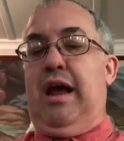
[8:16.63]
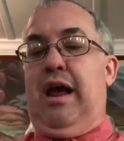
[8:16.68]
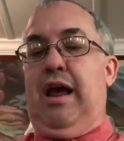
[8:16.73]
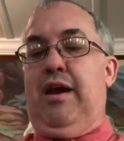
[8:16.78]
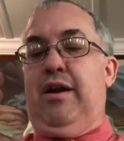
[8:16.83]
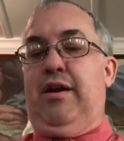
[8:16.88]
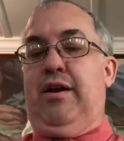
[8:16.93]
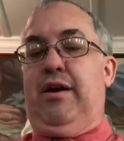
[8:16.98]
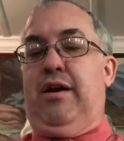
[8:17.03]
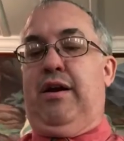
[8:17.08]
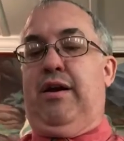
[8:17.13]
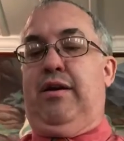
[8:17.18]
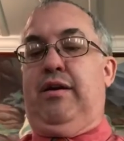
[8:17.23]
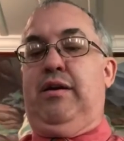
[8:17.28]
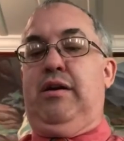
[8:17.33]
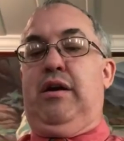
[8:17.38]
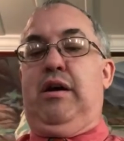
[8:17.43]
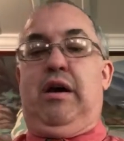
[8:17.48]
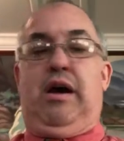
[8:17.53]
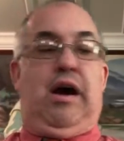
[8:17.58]
And
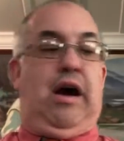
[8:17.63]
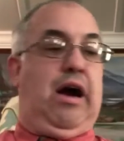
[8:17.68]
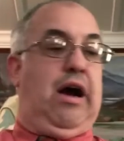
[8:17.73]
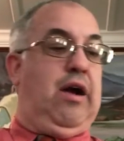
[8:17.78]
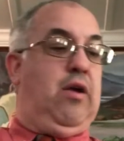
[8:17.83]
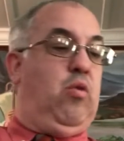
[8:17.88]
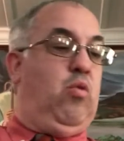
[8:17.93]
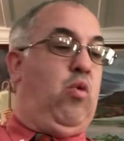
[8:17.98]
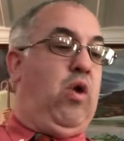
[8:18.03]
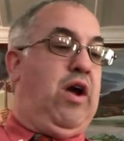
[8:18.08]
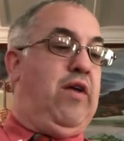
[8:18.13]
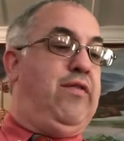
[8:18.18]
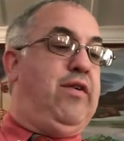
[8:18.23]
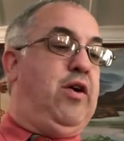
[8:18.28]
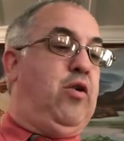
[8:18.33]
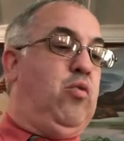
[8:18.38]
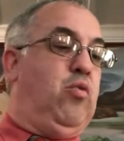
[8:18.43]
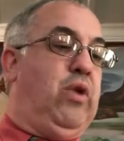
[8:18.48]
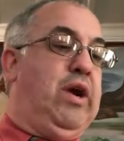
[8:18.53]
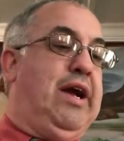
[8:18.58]
uh, uh, if
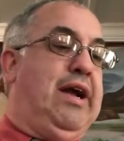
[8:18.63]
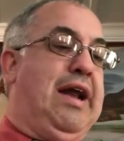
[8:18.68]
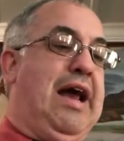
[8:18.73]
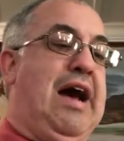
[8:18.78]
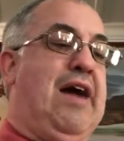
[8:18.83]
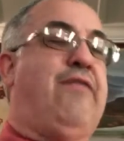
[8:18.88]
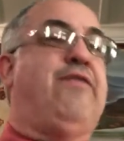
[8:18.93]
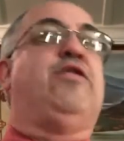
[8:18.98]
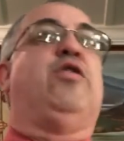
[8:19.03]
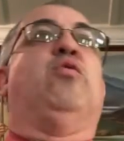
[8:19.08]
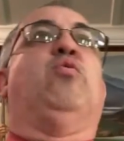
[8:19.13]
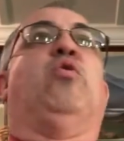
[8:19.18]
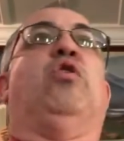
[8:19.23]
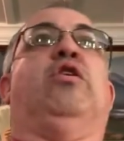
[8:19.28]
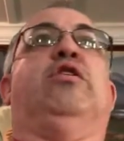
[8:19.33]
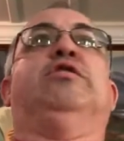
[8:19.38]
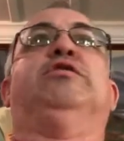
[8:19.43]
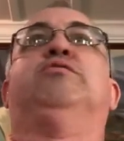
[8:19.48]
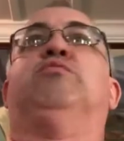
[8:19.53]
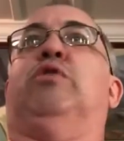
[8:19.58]
you read
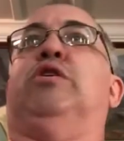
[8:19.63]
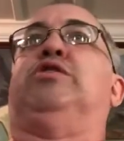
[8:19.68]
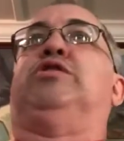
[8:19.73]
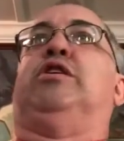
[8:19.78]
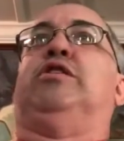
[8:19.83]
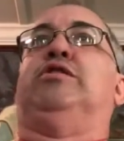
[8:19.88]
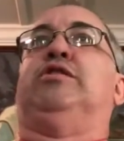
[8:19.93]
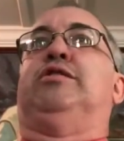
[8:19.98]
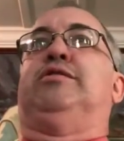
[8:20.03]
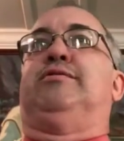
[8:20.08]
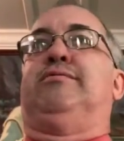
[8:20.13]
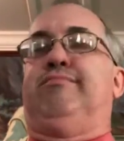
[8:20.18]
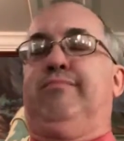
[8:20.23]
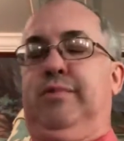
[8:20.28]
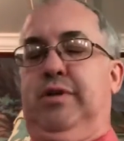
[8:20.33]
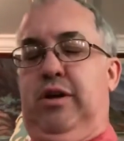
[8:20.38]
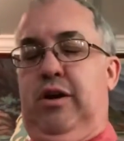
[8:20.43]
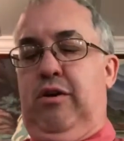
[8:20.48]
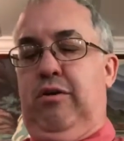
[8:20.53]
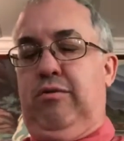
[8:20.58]
afterwards, which I just
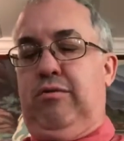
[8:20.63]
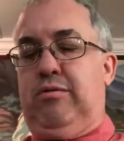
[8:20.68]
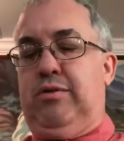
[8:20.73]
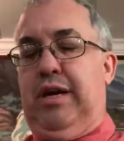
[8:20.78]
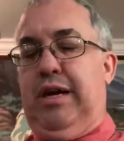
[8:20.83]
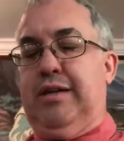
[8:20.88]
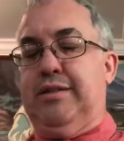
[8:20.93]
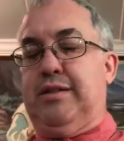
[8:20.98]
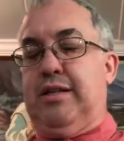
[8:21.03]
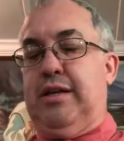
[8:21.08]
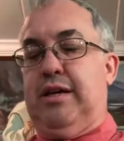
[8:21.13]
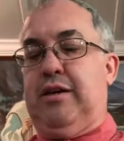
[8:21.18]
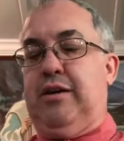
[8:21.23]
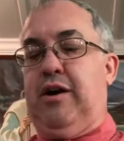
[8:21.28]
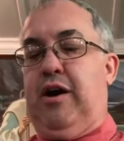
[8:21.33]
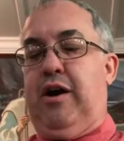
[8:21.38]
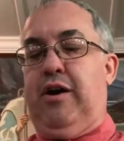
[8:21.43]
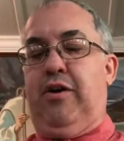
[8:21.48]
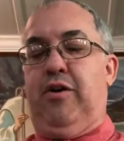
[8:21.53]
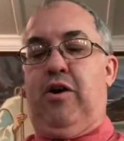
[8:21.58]
you know, easily
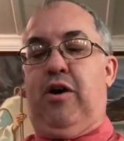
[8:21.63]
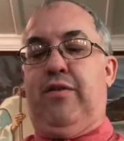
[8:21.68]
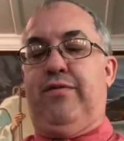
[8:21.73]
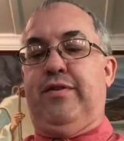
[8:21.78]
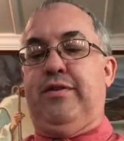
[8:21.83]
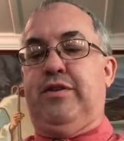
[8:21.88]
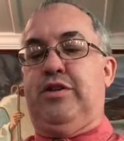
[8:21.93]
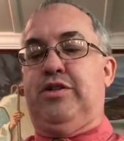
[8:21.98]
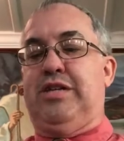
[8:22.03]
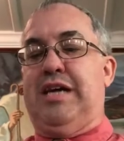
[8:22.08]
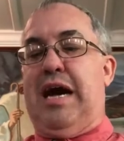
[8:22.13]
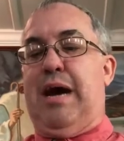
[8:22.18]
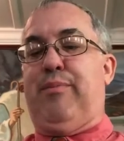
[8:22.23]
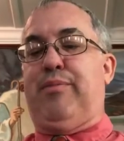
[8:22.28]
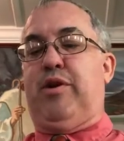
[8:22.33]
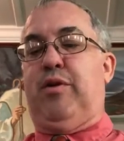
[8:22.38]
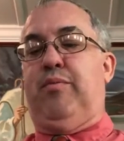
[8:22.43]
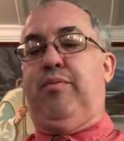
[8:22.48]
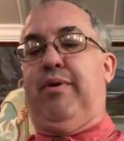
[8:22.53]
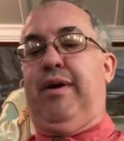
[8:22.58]
cut it off at the
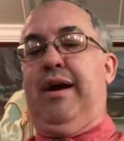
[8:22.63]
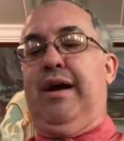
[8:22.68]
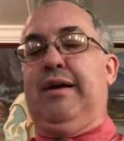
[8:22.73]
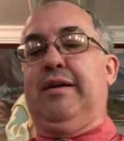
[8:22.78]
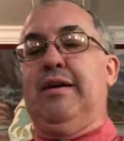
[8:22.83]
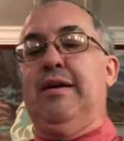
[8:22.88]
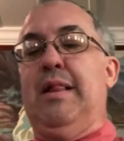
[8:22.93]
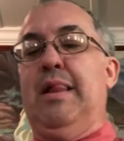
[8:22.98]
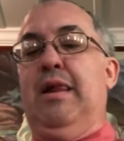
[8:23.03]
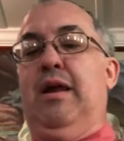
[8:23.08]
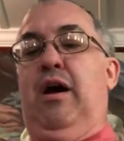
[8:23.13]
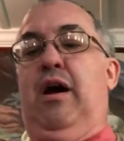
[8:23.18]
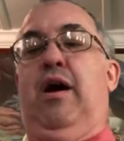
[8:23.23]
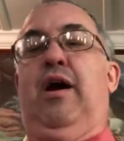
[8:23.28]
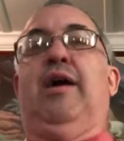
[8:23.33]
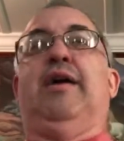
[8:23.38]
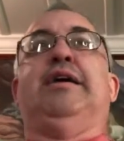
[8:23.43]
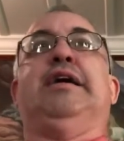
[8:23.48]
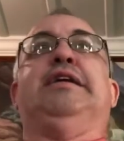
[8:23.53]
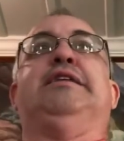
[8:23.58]
chapter break,
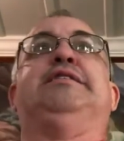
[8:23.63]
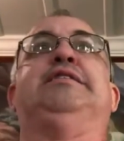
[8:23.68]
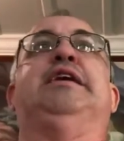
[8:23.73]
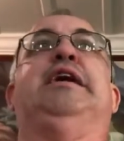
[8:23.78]
uh, it